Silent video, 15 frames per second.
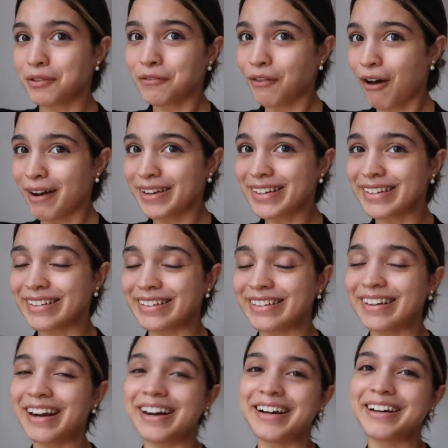the vlog
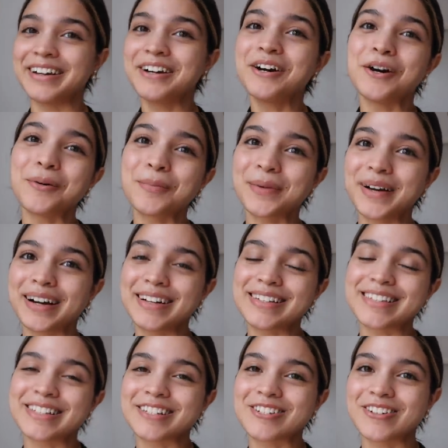here. I hope you guys
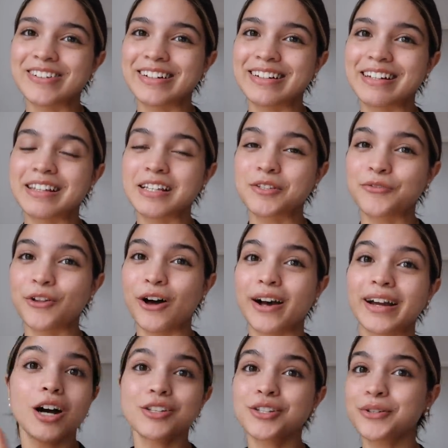enjoyed this
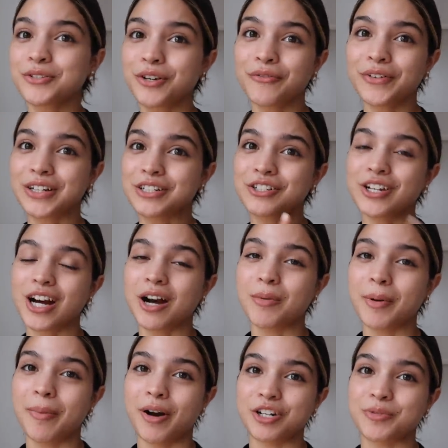vlog. Also, don't forget to check out
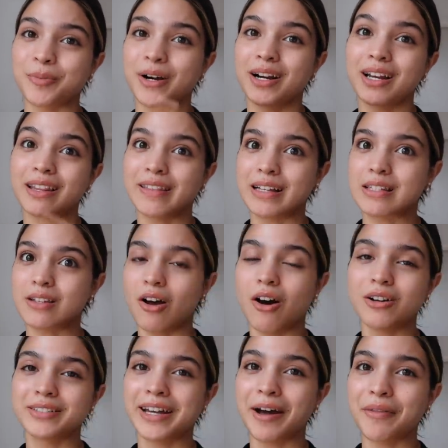my Poshmark. That's
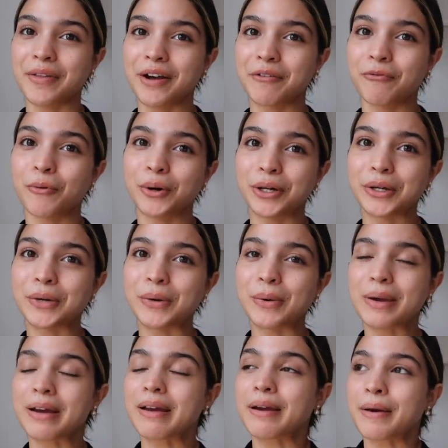all down there for
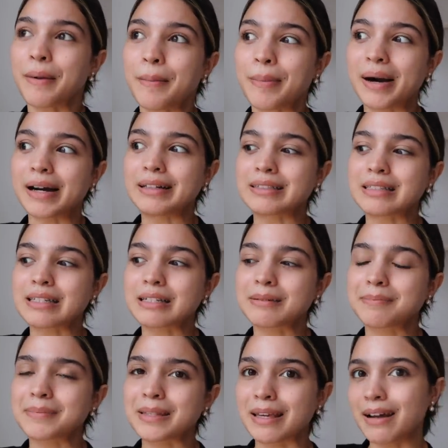you. But
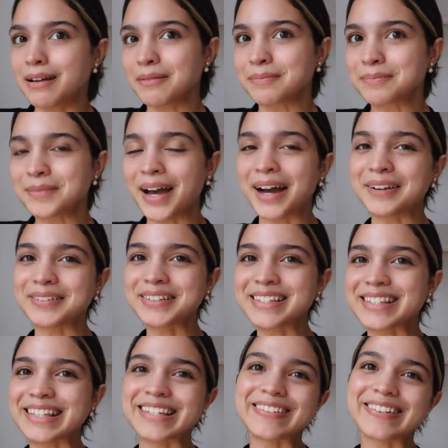yeah, I will
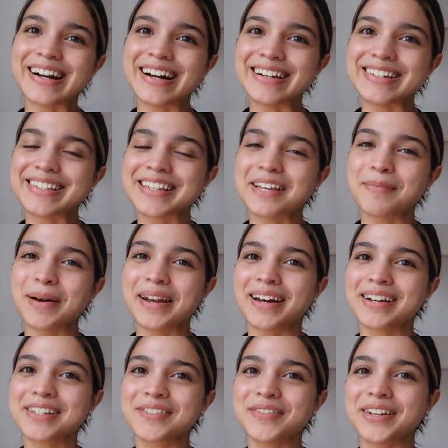see you guys in my
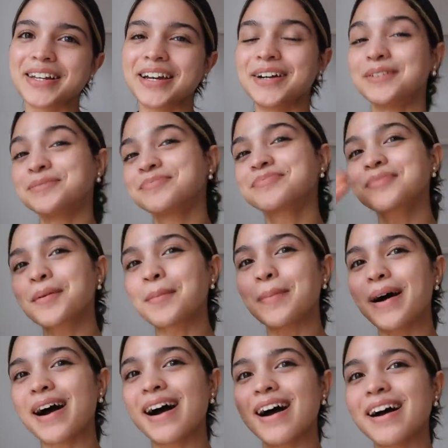next video.
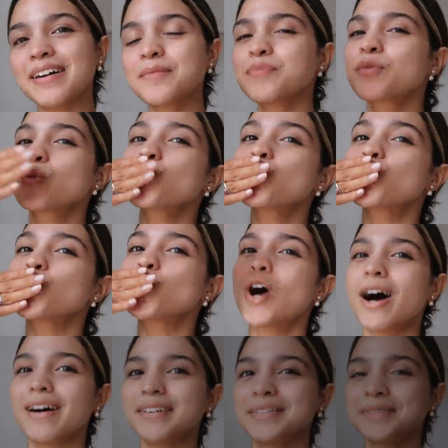Bye.
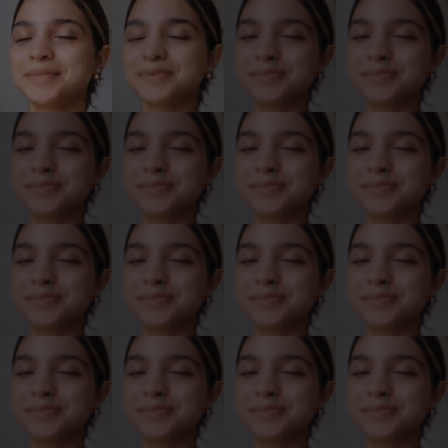Mwah.